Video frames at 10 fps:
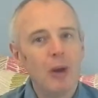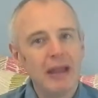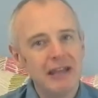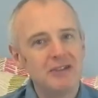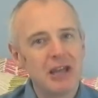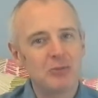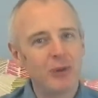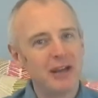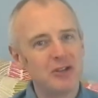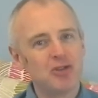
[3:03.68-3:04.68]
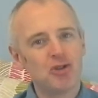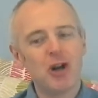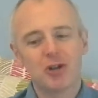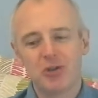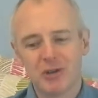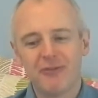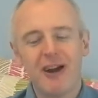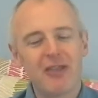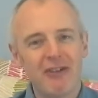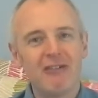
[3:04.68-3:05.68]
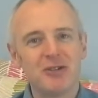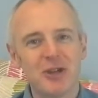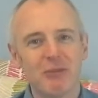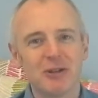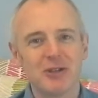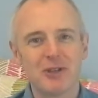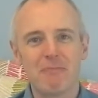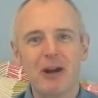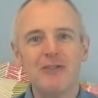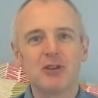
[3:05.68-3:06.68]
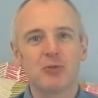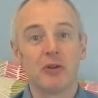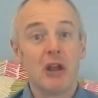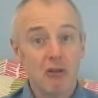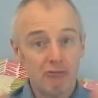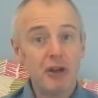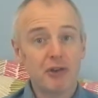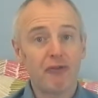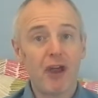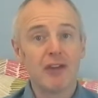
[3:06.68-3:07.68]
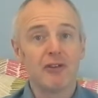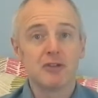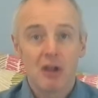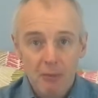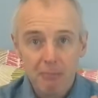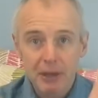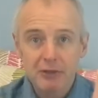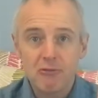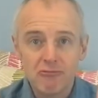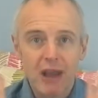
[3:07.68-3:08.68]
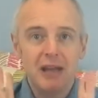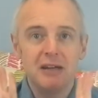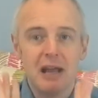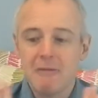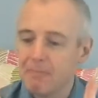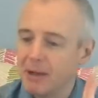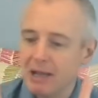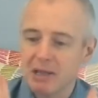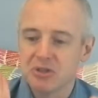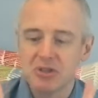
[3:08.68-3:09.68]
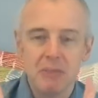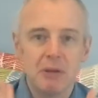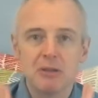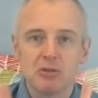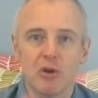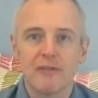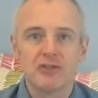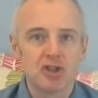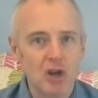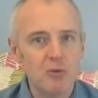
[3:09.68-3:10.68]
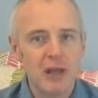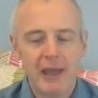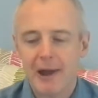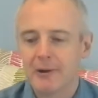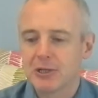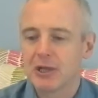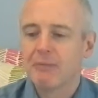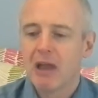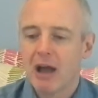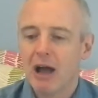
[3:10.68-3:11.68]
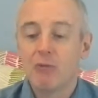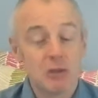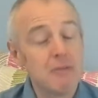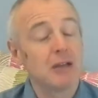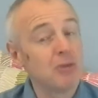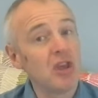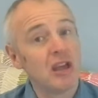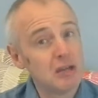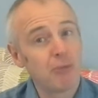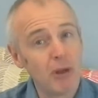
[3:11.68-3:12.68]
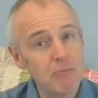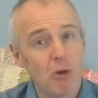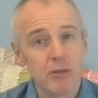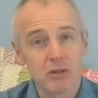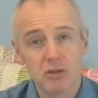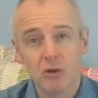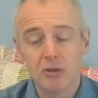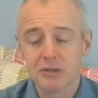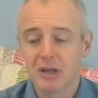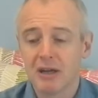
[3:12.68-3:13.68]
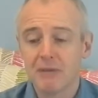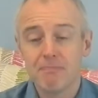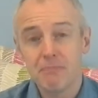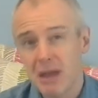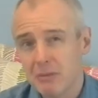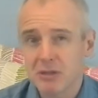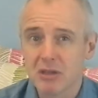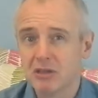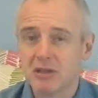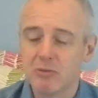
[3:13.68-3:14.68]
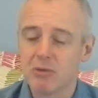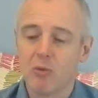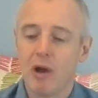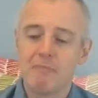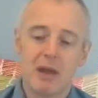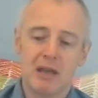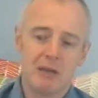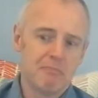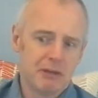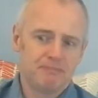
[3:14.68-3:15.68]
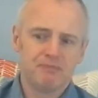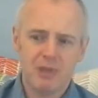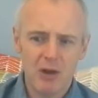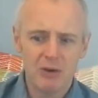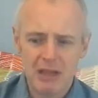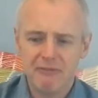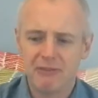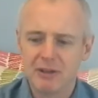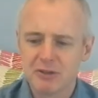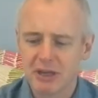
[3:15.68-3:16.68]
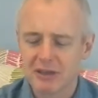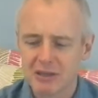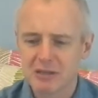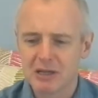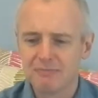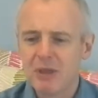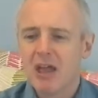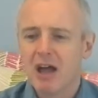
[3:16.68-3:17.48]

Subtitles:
Well, it's weird. In structure, it's very similar to the previous one. Rich flavours, but reined in by a similar sort of stony character, which makes me think it's probably more on the soil side. Maybe something to do with the winemaking, but no, it feels like there's a